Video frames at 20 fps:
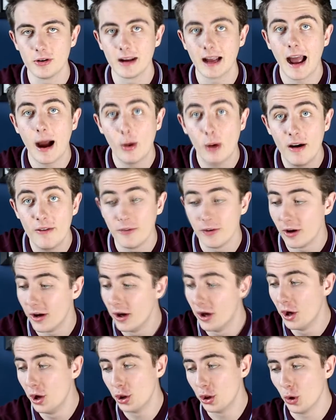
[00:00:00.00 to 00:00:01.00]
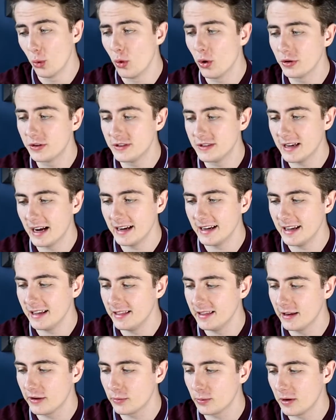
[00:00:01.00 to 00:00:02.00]
However, the water tank in
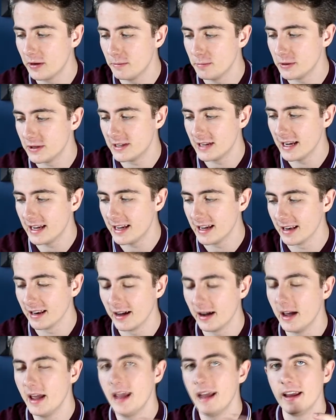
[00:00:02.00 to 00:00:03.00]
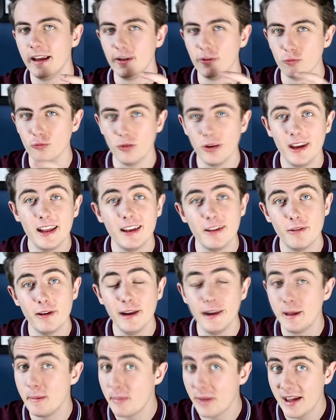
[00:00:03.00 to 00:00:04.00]
this one in particular is really,
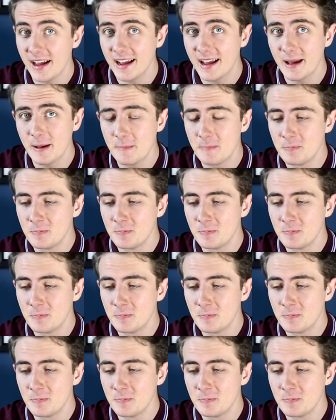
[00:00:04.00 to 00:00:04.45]
really big.